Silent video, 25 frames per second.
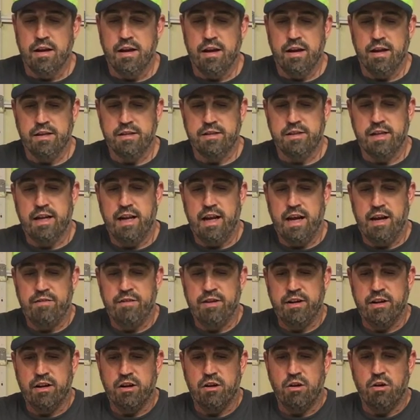instead of
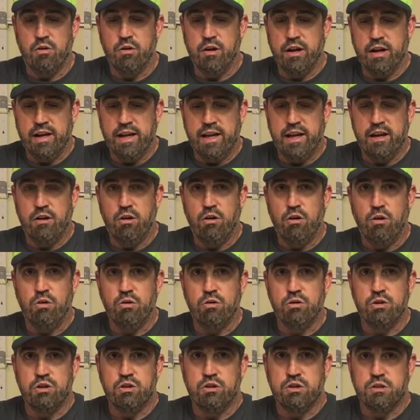having to go and get a
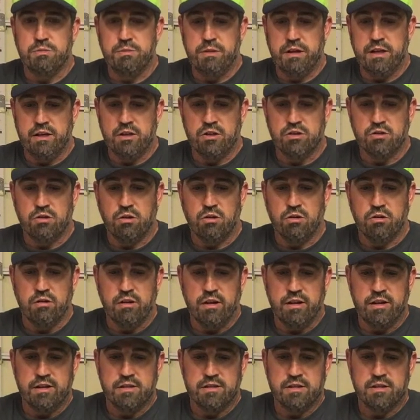whole new speed controller.
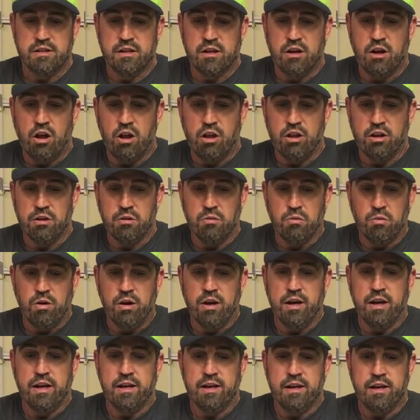And this is an
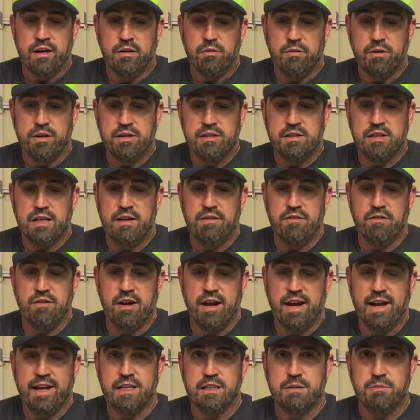all-in-one receiver
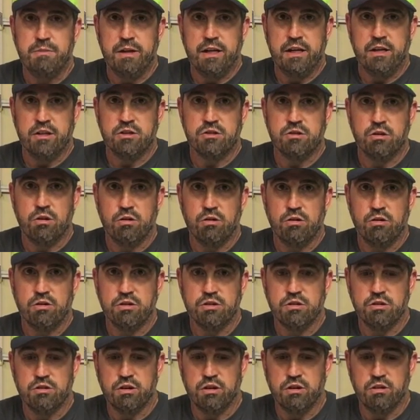and speed controller,
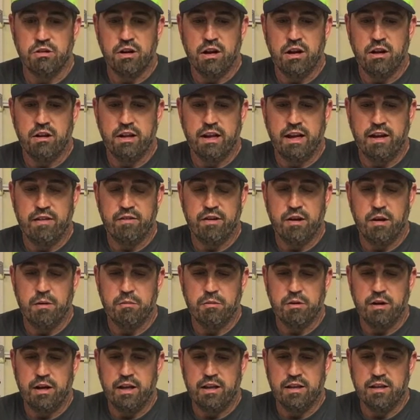so you not only have to
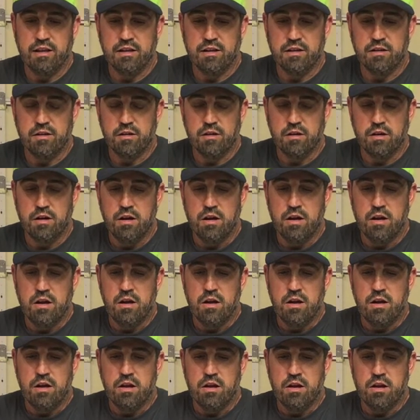upgrade
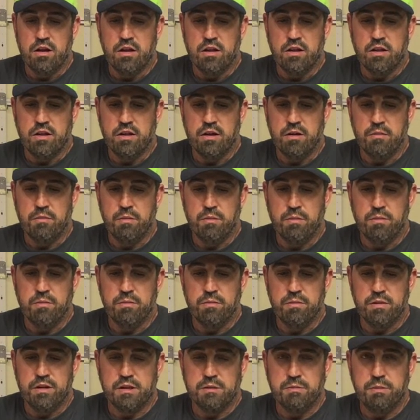
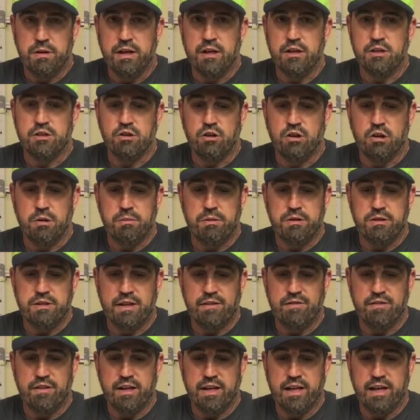the speed controller, but
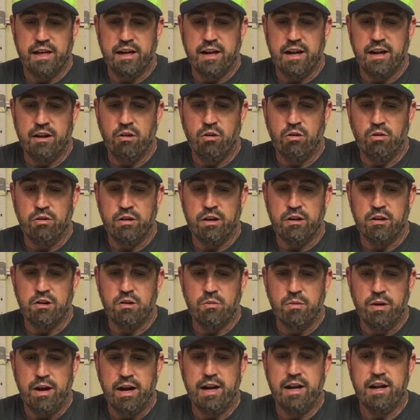you have to get a whole nother
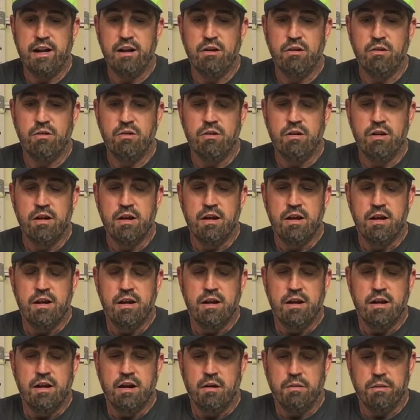radio,
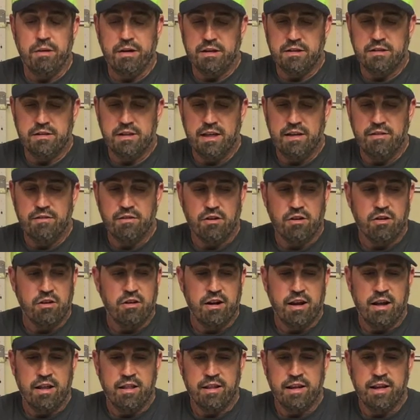a receiver,
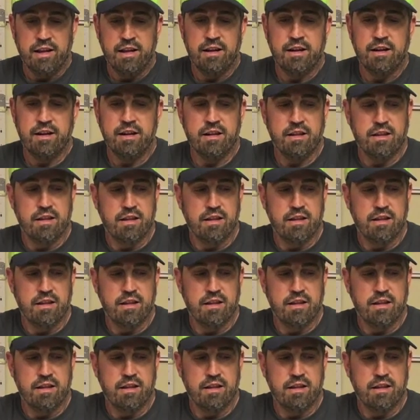and then